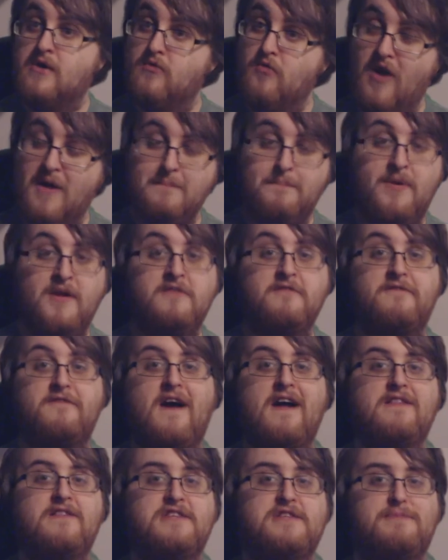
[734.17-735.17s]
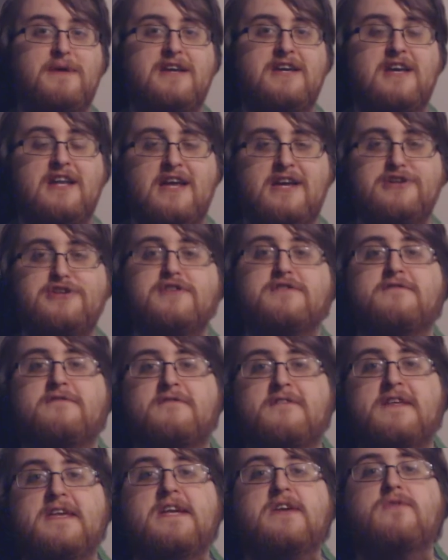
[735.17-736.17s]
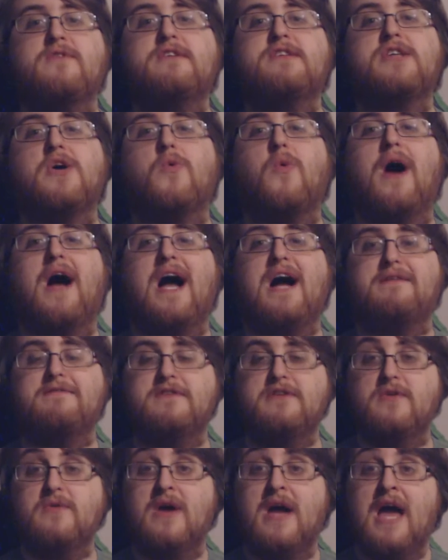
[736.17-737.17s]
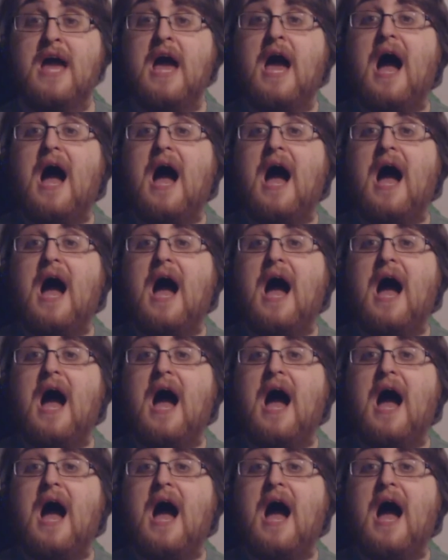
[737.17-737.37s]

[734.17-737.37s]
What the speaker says: Rampant fan speculation, theories, or what have you,